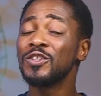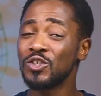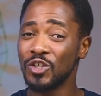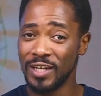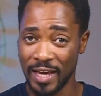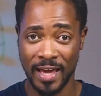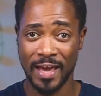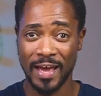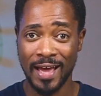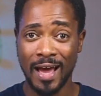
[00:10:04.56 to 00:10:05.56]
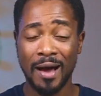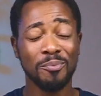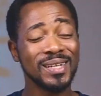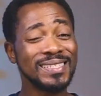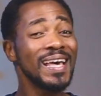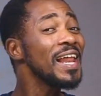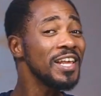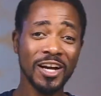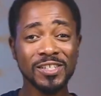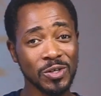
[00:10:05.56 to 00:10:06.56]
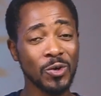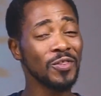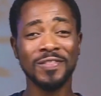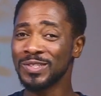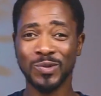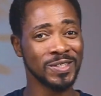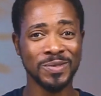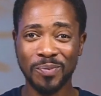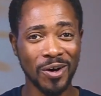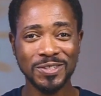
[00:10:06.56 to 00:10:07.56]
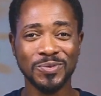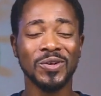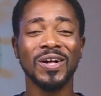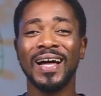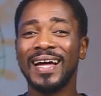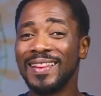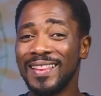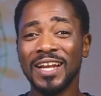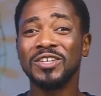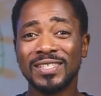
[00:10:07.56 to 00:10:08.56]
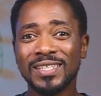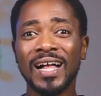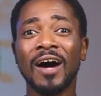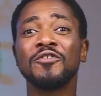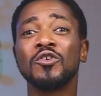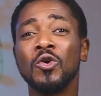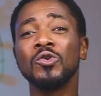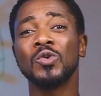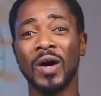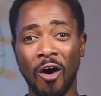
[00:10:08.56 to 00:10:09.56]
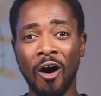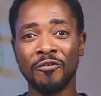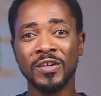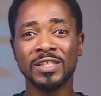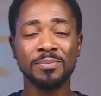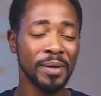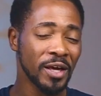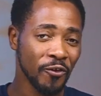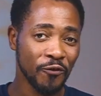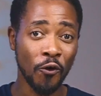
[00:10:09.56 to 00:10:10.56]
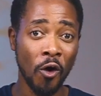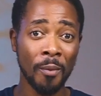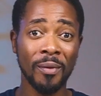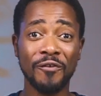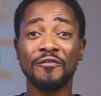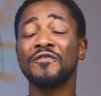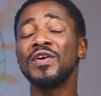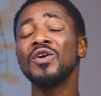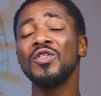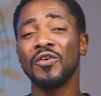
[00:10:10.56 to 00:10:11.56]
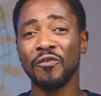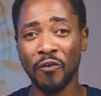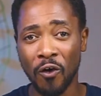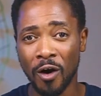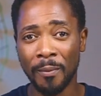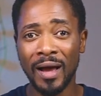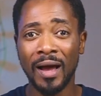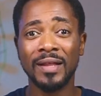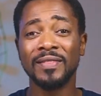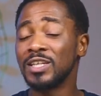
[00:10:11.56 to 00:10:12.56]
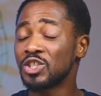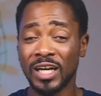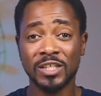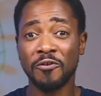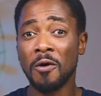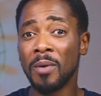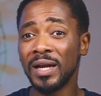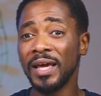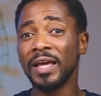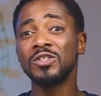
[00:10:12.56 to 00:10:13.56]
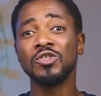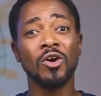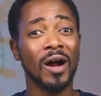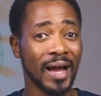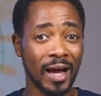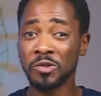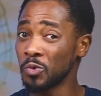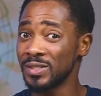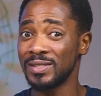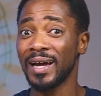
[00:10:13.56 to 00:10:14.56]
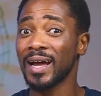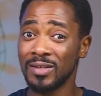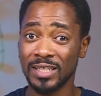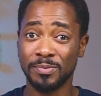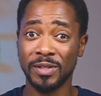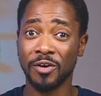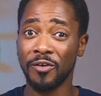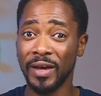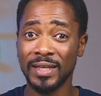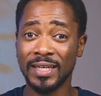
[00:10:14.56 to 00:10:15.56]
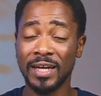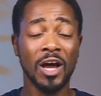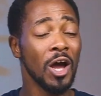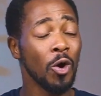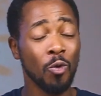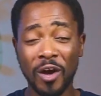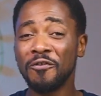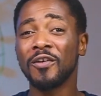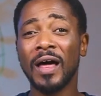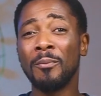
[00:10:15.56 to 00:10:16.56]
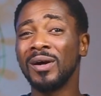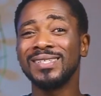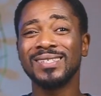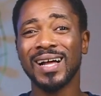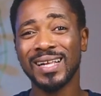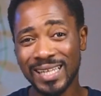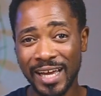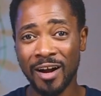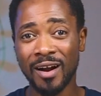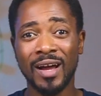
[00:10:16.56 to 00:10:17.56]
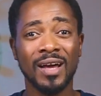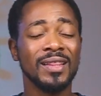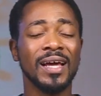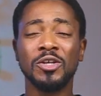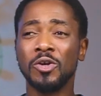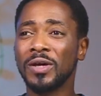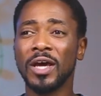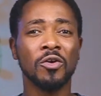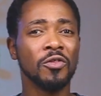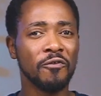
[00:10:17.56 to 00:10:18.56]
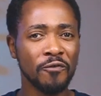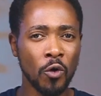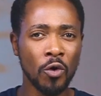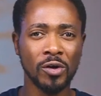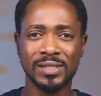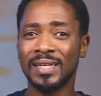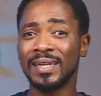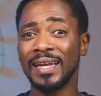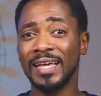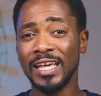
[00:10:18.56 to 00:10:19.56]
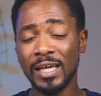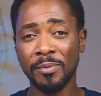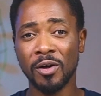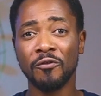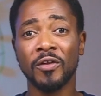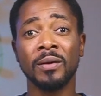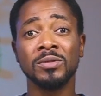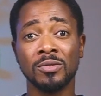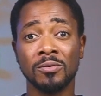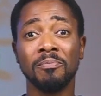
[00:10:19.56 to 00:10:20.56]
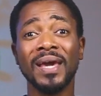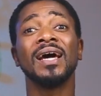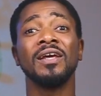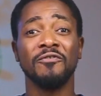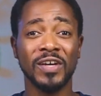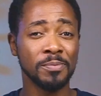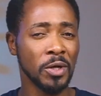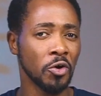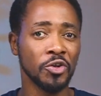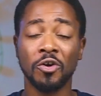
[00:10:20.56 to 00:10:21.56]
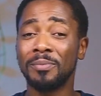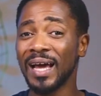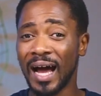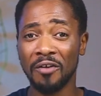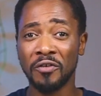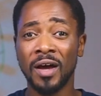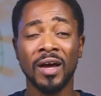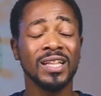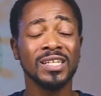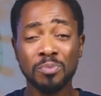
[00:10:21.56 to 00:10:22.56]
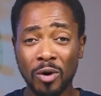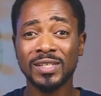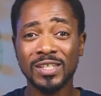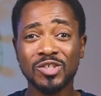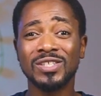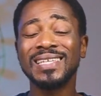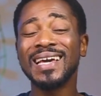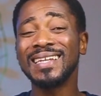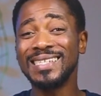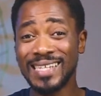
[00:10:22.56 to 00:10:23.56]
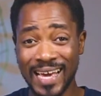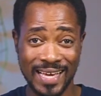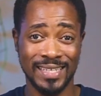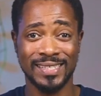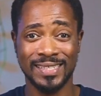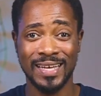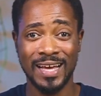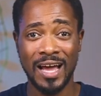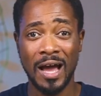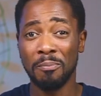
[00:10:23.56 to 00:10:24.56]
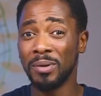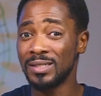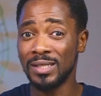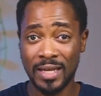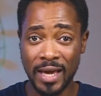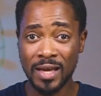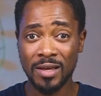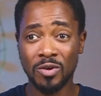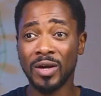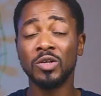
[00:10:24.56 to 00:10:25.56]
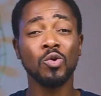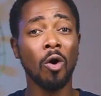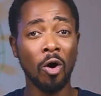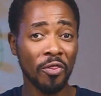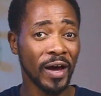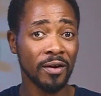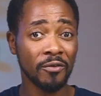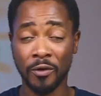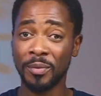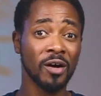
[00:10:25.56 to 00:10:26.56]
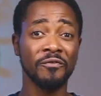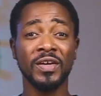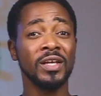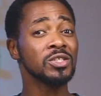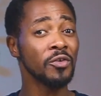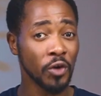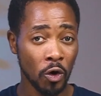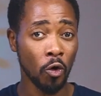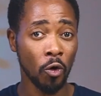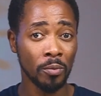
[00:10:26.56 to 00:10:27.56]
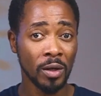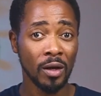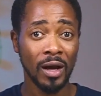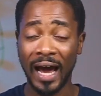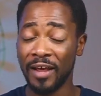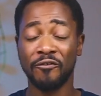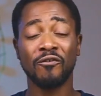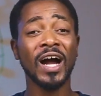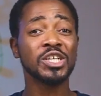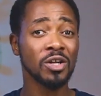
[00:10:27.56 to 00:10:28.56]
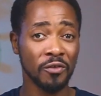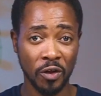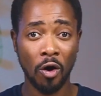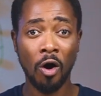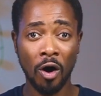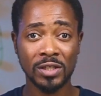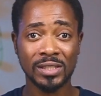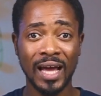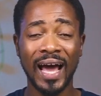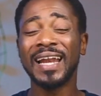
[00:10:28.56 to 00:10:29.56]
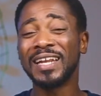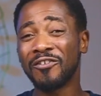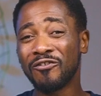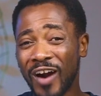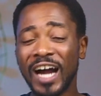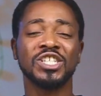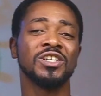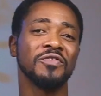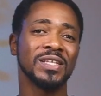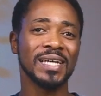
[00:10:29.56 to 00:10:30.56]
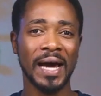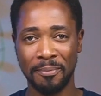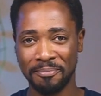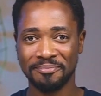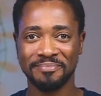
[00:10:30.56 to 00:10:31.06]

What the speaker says: today. But 10 years ago, this wasn't possible. Then you'd still have to go to an office, pick a form, fill the form, then transfer money into your account once the account has been created, wait for that money to clear, then get on the phone or send an email for them to make an investment on your behalf. This process could take days. But today, you can do all that from the convenience of your home at a fraction of the cost and in a fraction of the time.